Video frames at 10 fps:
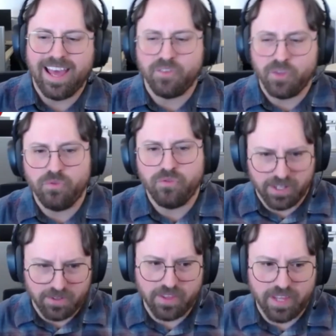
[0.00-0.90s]
Have you
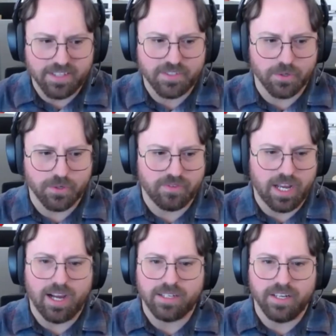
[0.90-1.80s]
felt that sort
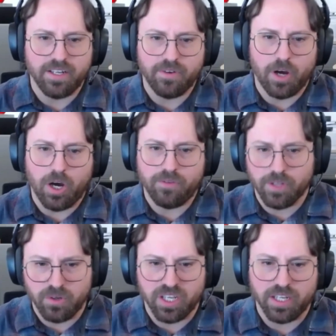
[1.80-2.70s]
of cognitive
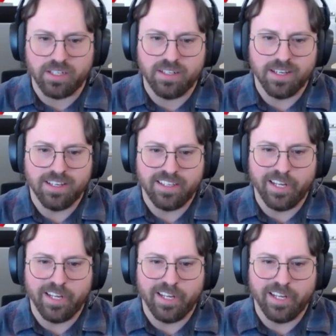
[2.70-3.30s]
offloading,